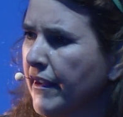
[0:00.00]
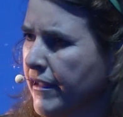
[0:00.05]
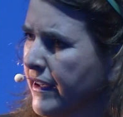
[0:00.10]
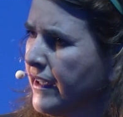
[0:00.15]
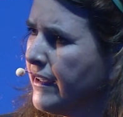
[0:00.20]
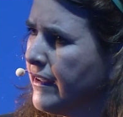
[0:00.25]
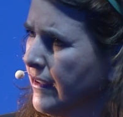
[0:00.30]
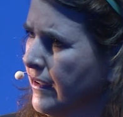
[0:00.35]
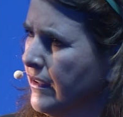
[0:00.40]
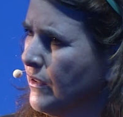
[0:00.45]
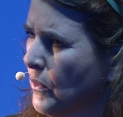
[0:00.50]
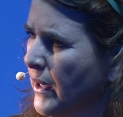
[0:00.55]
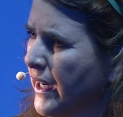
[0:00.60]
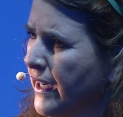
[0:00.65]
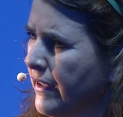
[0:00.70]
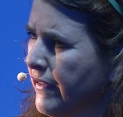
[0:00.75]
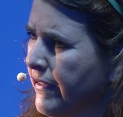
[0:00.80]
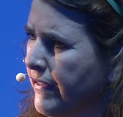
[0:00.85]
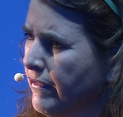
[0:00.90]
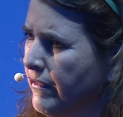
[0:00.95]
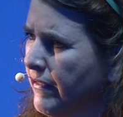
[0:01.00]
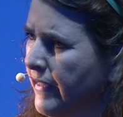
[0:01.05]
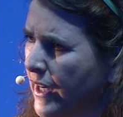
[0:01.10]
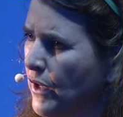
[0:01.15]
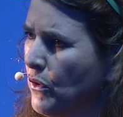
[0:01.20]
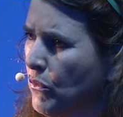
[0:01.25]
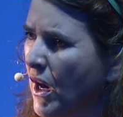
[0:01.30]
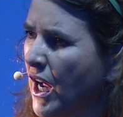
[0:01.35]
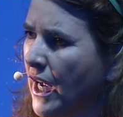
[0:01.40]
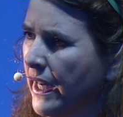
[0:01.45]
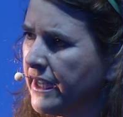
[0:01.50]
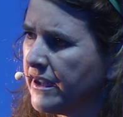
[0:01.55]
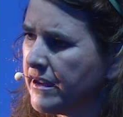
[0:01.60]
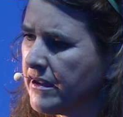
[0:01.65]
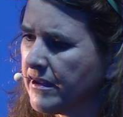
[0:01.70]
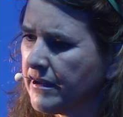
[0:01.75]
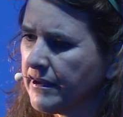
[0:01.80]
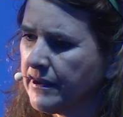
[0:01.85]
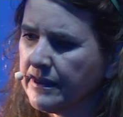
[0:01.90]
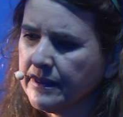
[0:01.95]
think, in a way, they're
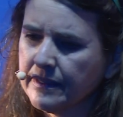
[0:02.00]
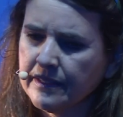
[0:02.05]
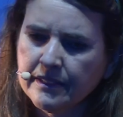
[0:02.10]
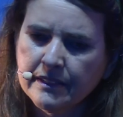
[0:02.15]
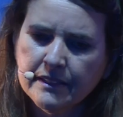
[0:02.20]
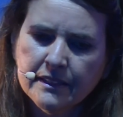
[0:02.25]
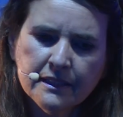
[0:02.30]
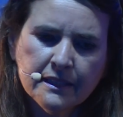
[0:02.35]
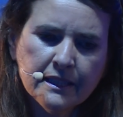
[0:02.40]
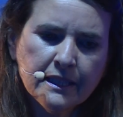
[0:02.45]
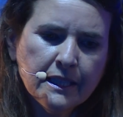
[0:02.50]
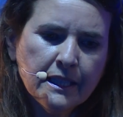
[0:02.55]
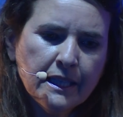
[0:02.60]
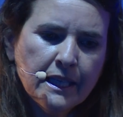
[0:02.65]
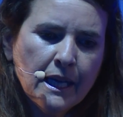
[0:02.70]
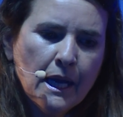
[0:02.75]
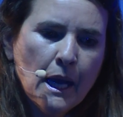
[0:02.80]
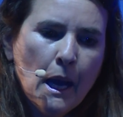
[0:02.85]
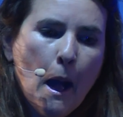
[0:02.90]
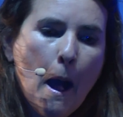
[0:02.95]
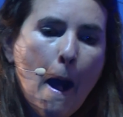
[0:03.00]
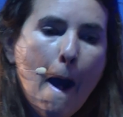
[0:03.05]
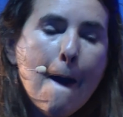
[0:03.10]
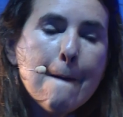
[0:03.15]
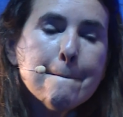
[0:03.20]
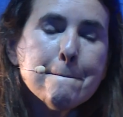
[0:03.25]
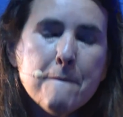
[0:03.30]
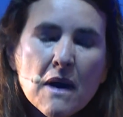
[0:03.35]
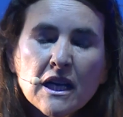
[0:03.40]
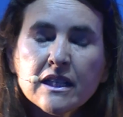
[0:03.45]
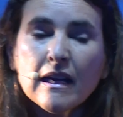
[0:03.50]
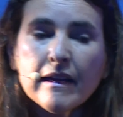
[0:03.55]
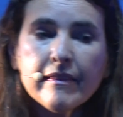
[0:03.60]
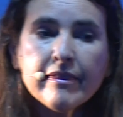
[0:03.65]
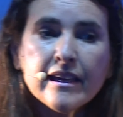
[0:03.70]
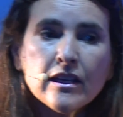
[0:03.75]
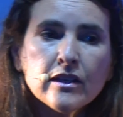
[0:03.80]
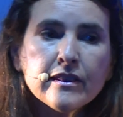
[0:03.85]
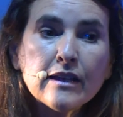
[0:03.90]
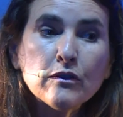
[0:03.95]
right. But I
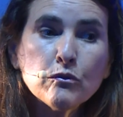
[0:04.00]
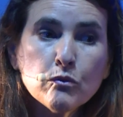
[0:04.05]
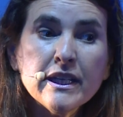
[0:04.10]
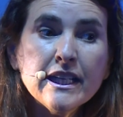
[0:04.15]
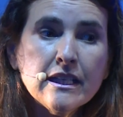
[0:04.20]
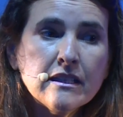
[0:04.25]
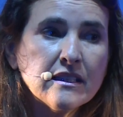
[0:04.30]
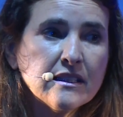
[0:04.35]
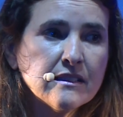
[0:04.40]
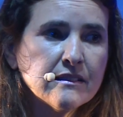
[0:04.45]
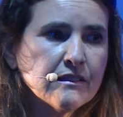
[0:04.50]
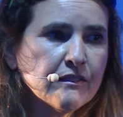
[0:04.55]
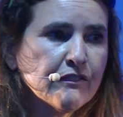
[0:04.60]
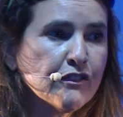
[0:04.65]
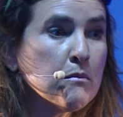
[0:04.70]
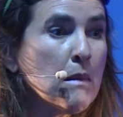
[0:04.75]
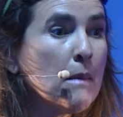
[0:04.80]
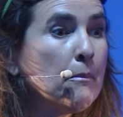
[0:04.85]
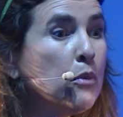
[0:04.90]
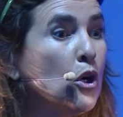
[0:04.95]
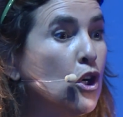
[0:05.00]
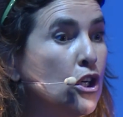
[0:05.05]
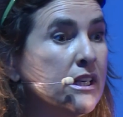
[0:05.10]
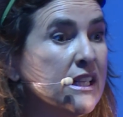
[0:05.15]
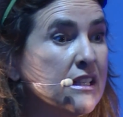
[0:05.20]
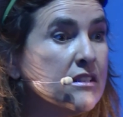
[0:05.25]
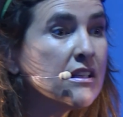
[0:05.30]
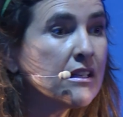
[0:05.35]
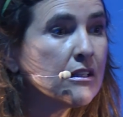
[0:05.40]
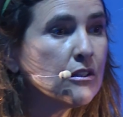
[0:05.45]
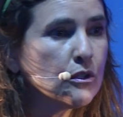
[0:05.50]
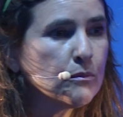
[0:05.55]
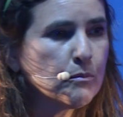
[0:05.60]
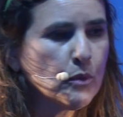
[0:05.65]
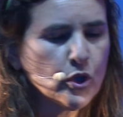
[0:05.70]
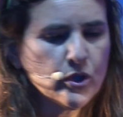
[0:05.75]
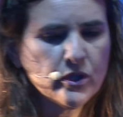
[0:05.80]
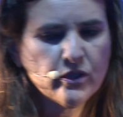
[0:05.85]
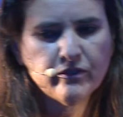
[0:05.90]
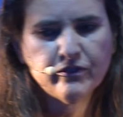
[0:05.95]
think that reading, from a political
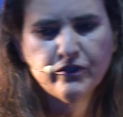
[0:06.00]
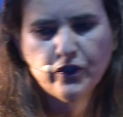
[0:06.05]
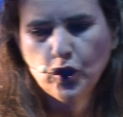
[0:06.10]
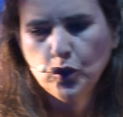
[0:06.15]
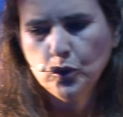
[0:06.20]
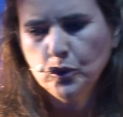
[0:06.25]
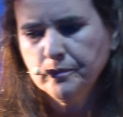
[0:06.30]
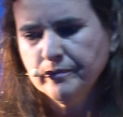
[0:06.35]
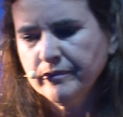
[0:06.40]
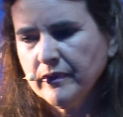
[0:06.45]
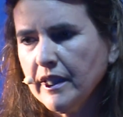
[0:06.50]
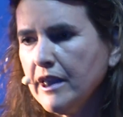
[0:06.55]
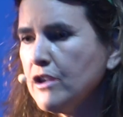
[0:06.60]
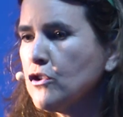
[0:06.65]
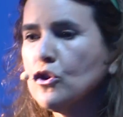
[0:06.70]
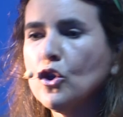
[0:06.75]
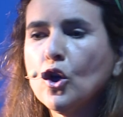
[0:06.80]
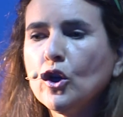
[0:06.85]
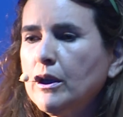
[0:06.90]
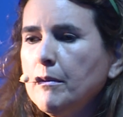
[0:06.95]
point of view, is not